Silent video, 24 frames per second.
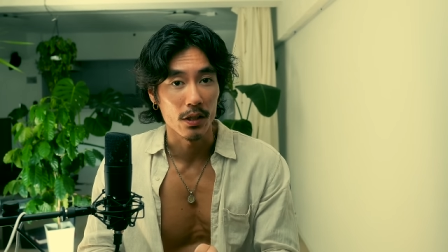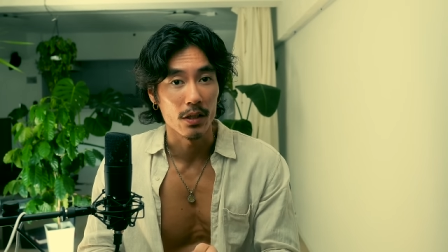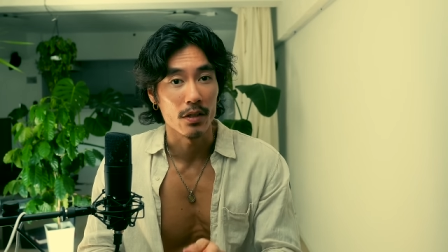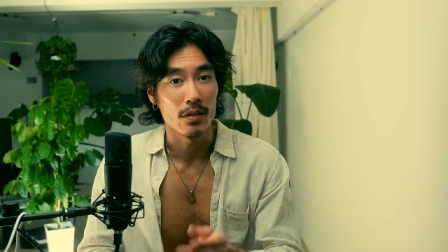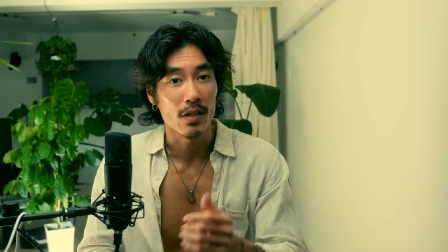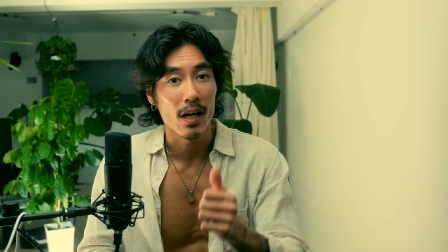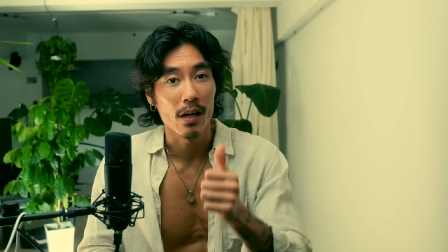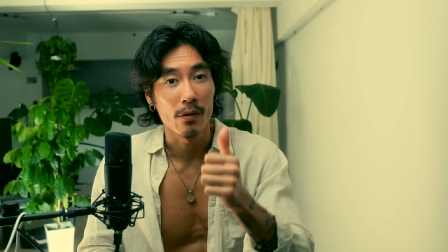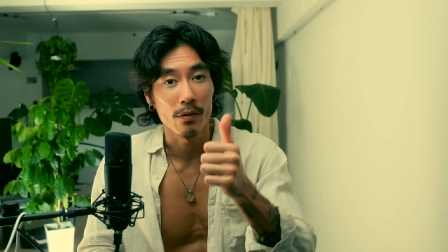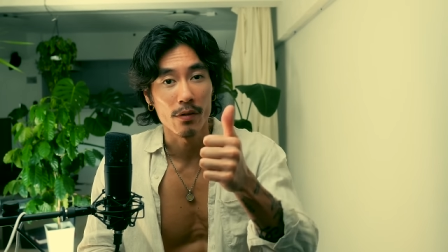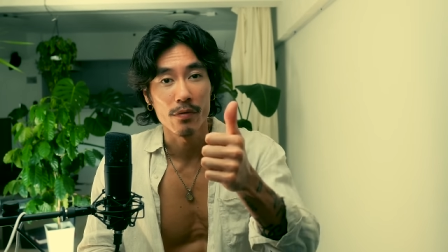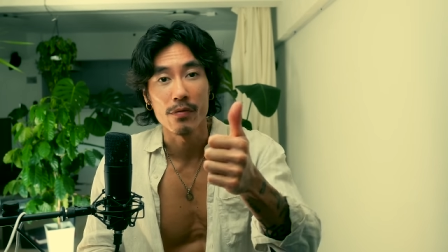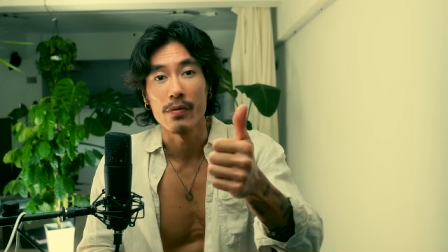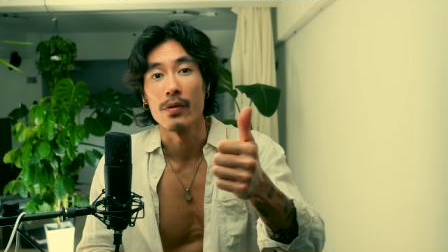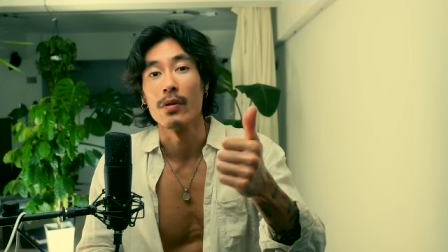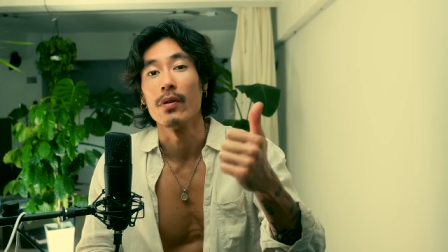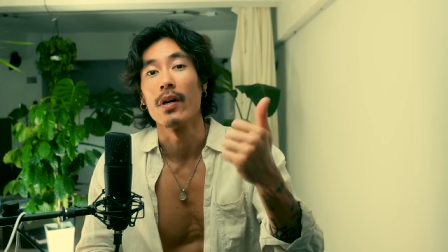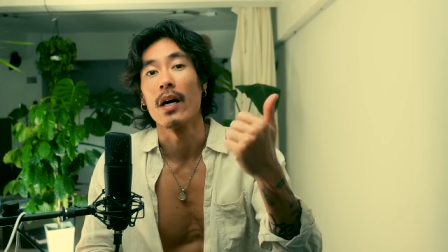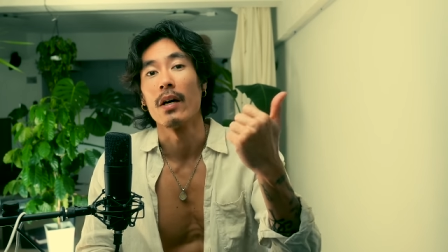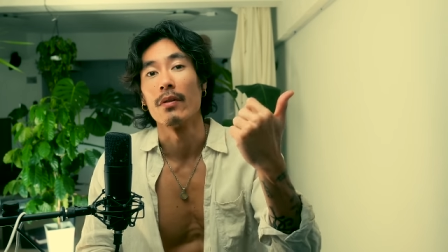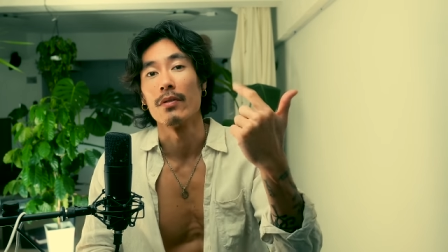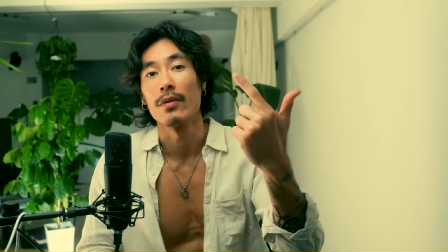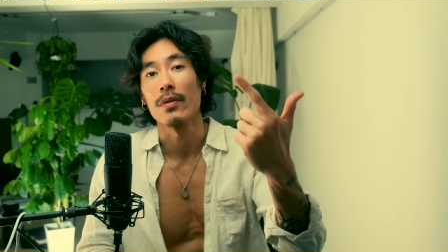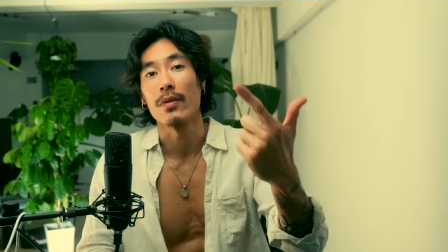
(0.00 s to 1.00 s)
is how you feel,
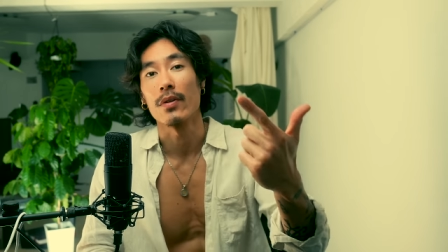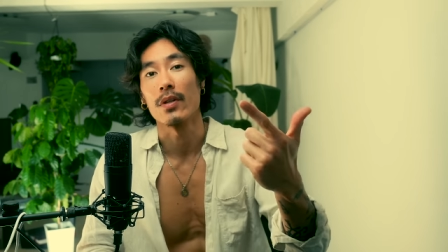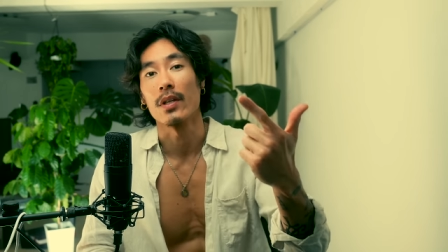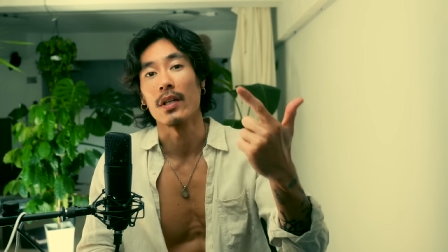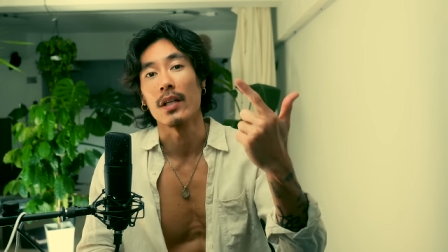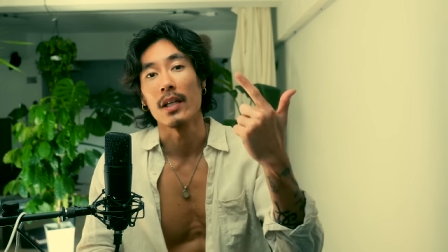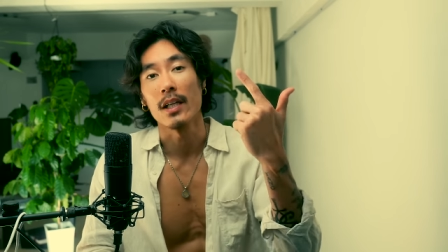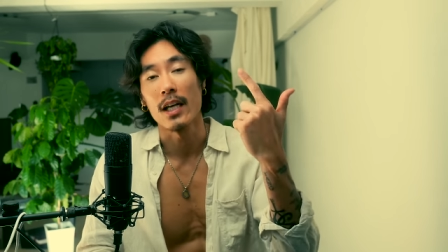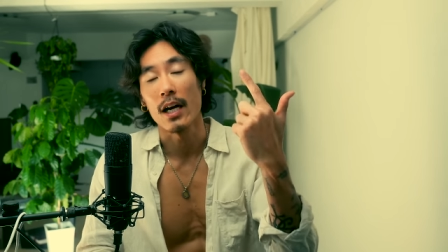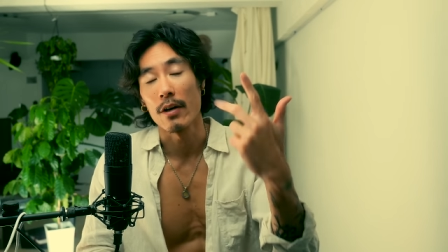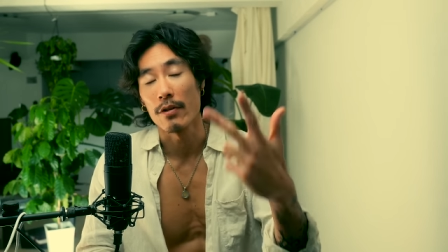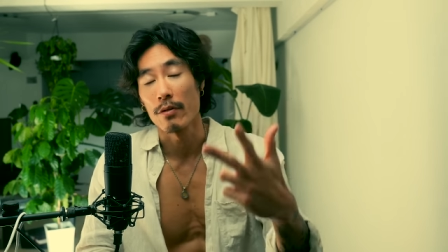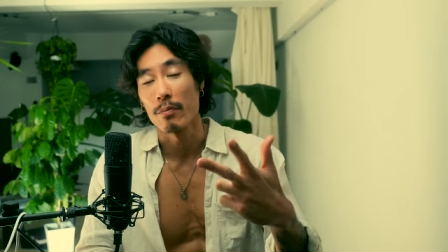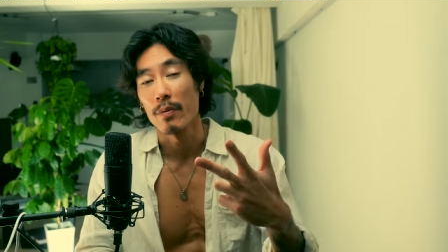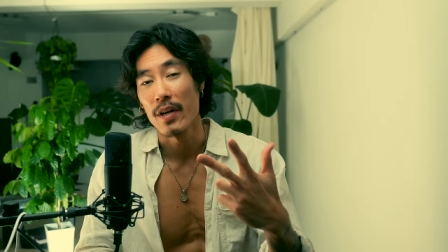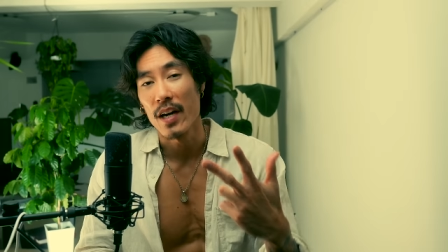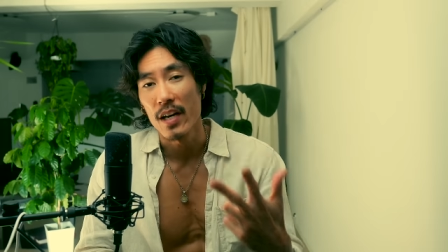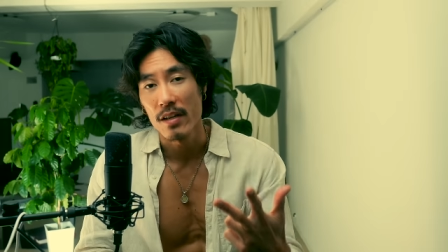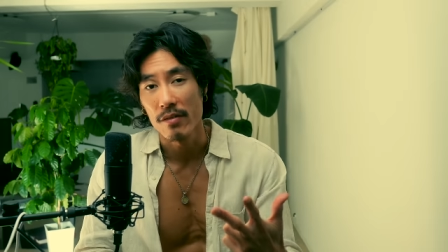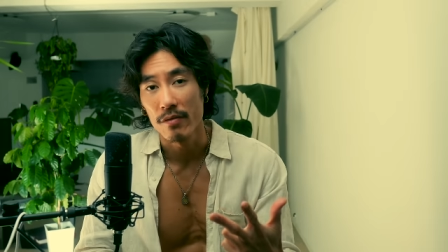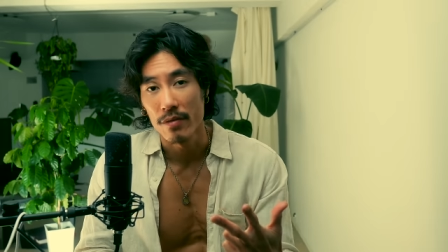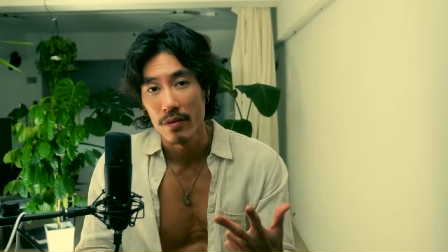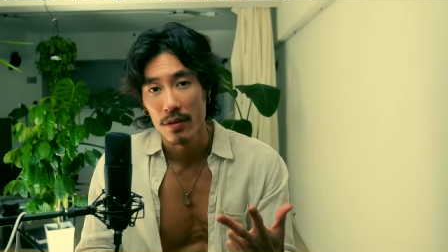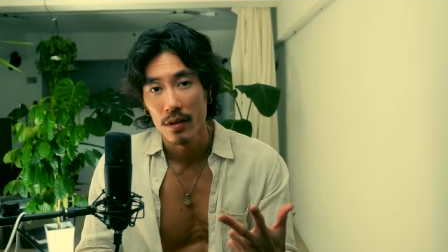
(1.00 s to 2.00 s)
how you think, and how you
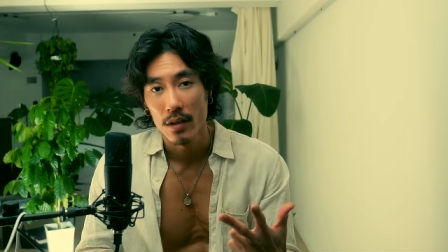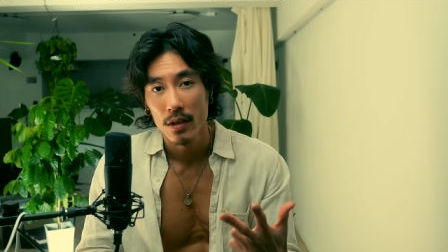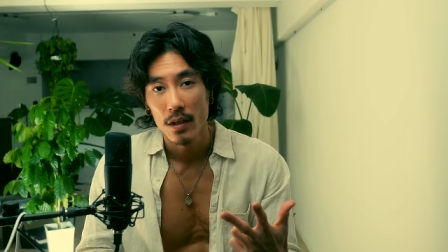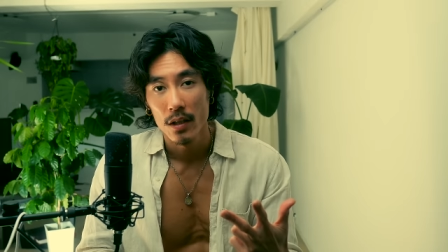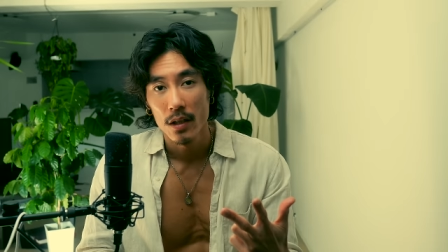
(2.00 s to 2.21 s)
behave.